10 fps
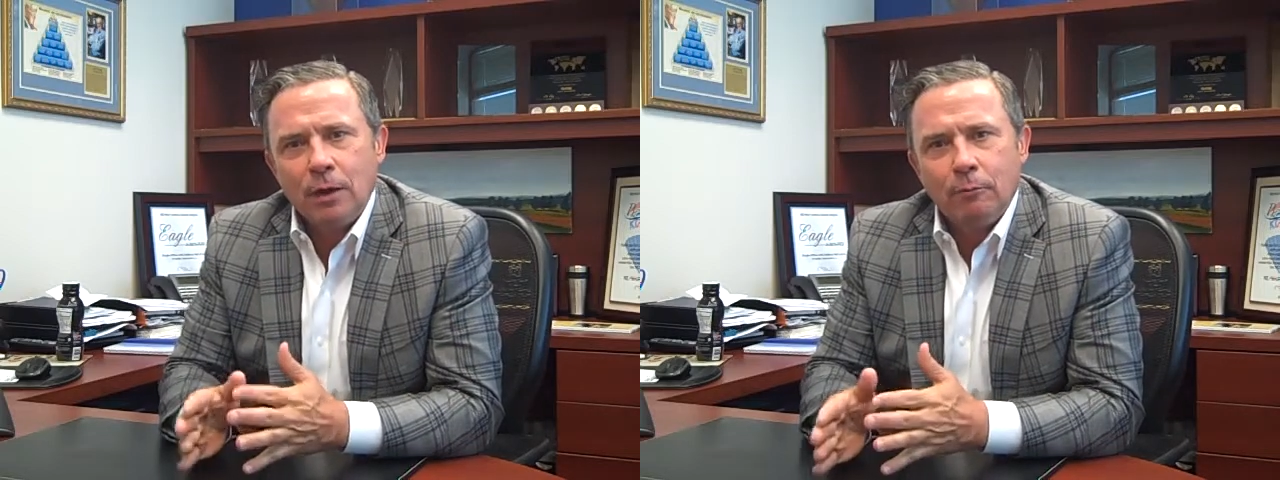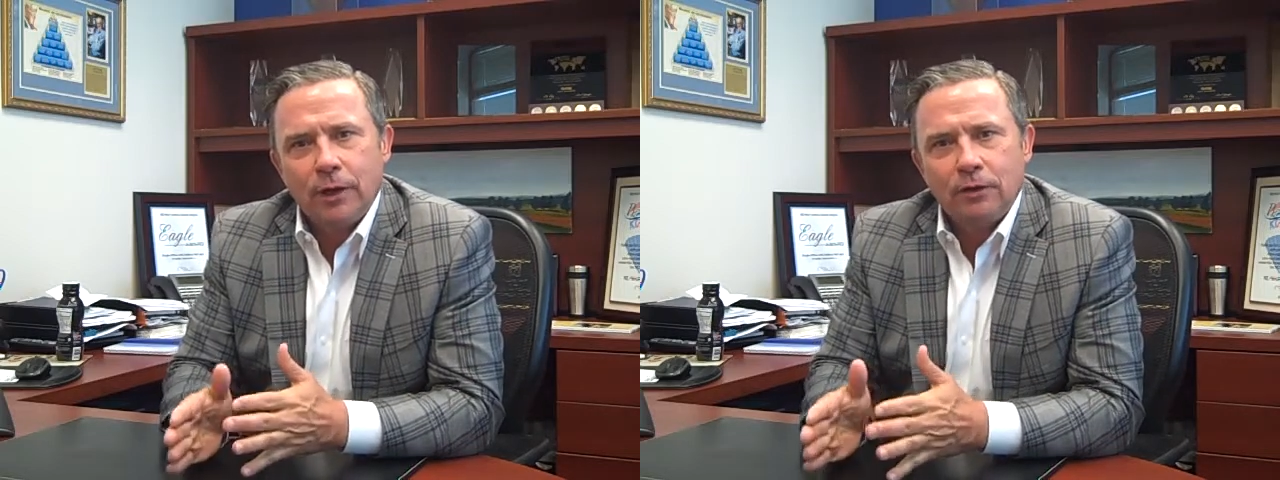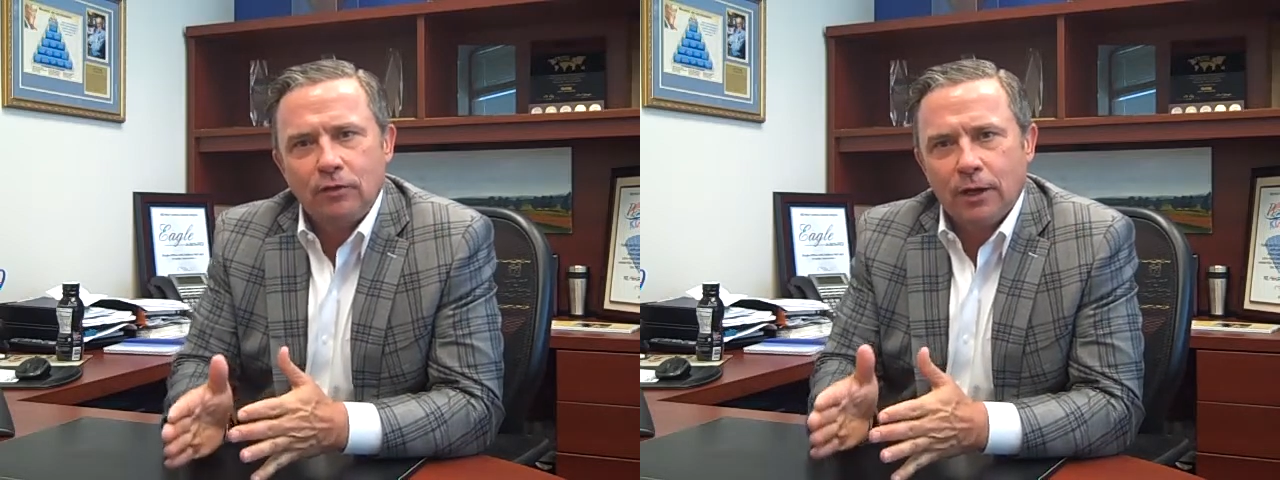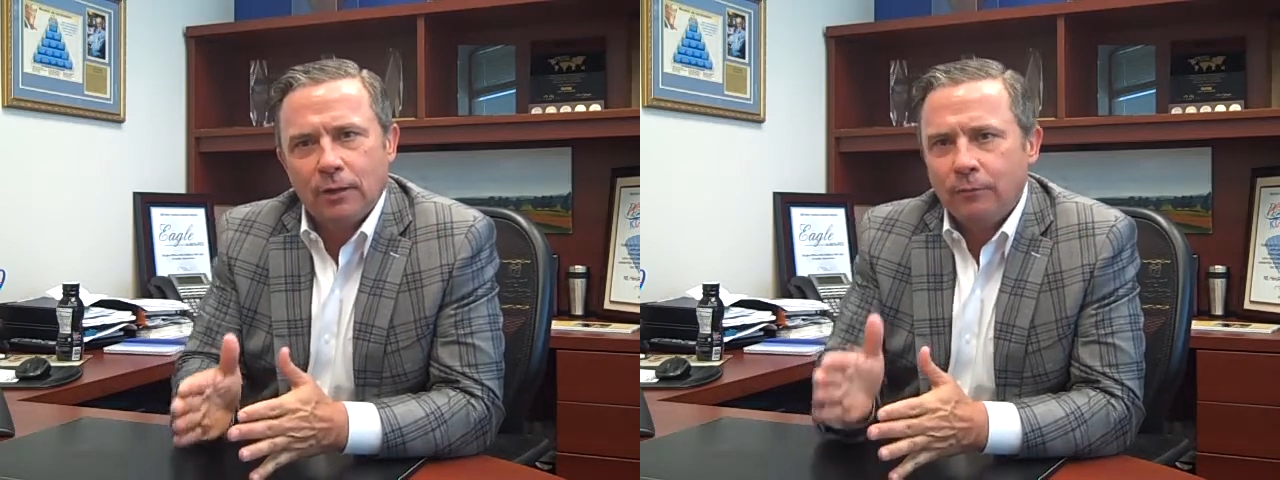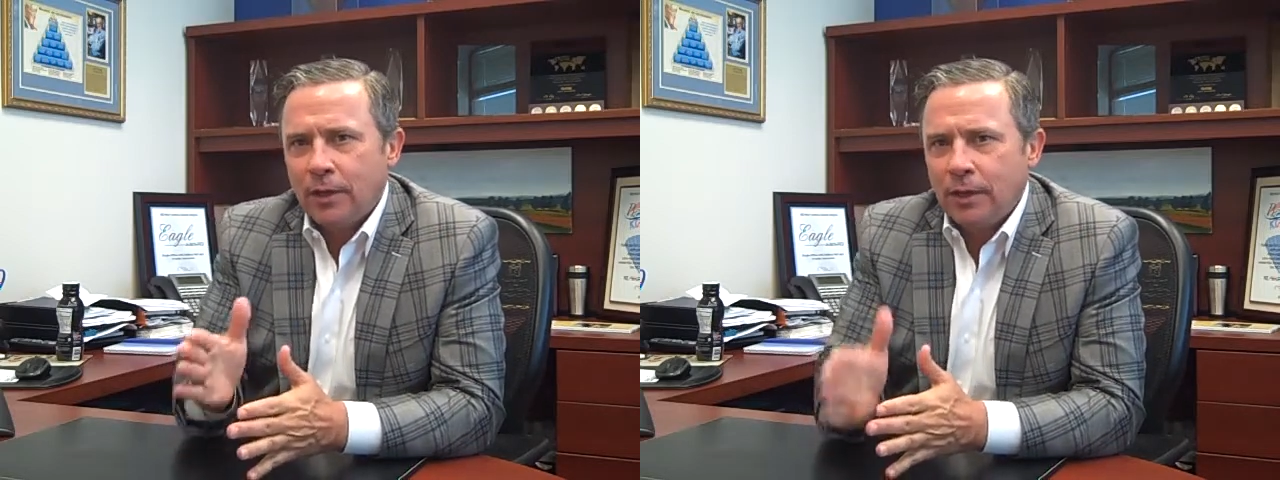But uh,
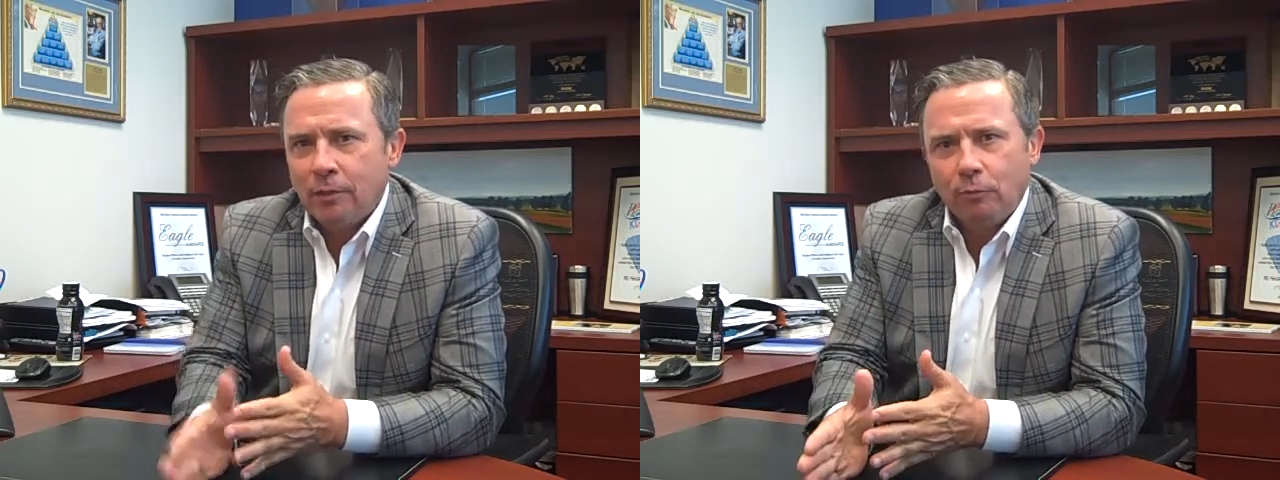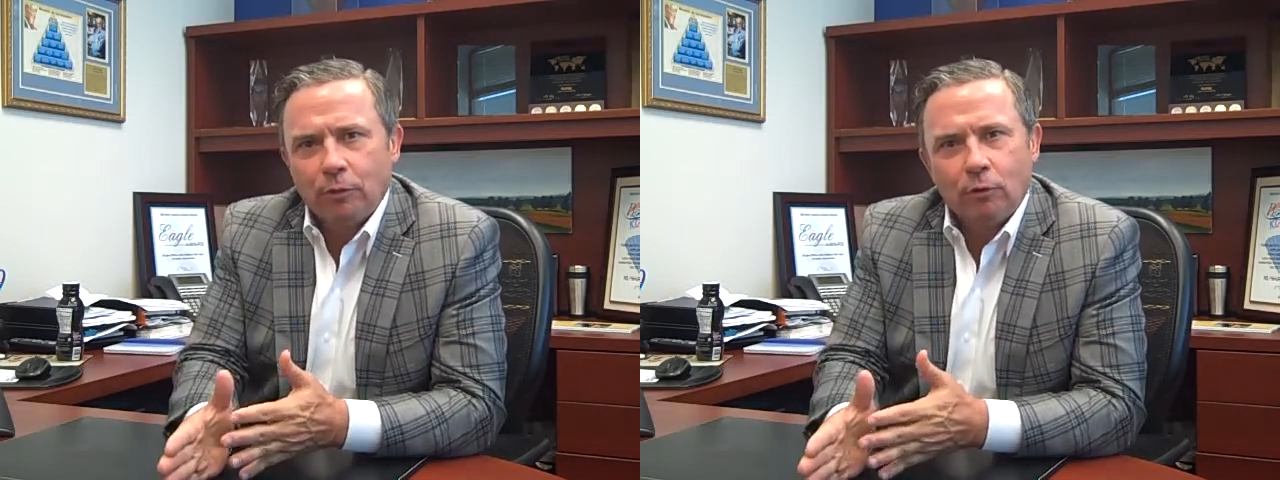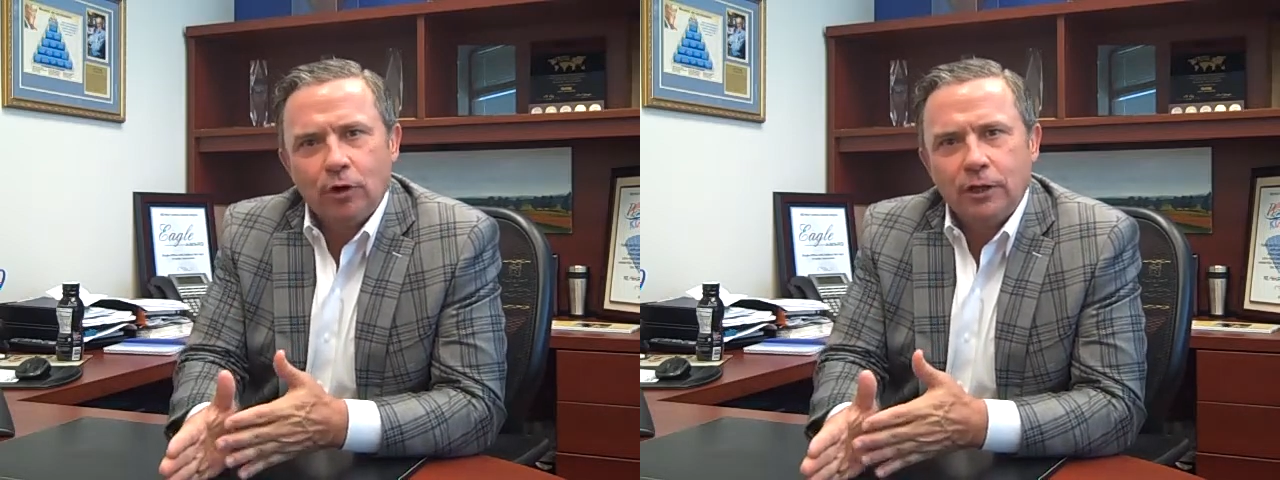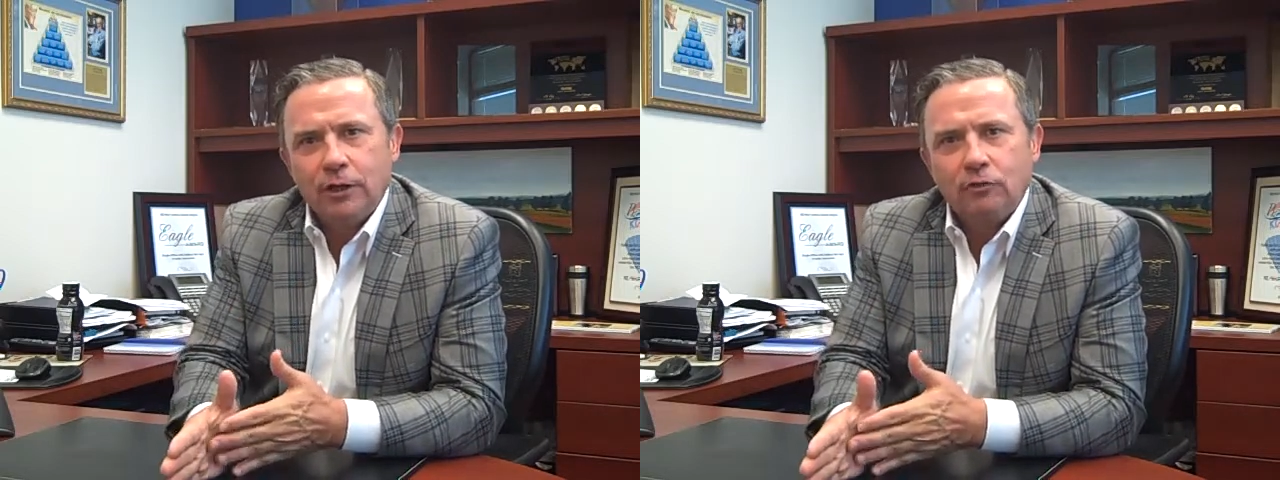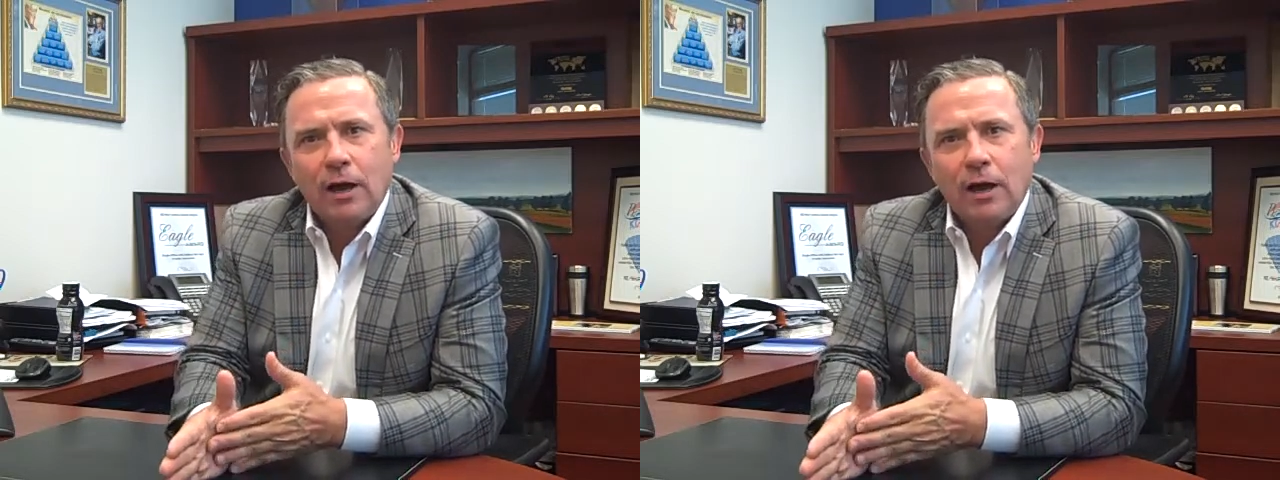the market is